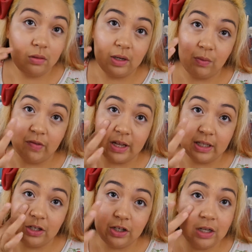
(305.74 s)
Now we've got
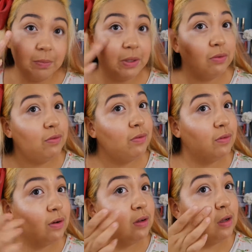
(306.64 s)
the cheekbone
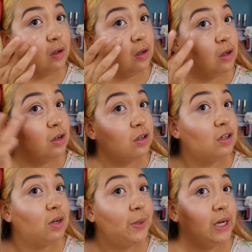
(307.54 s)

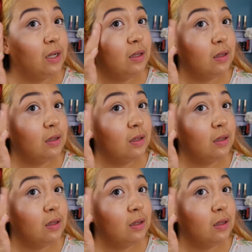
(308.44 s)
going.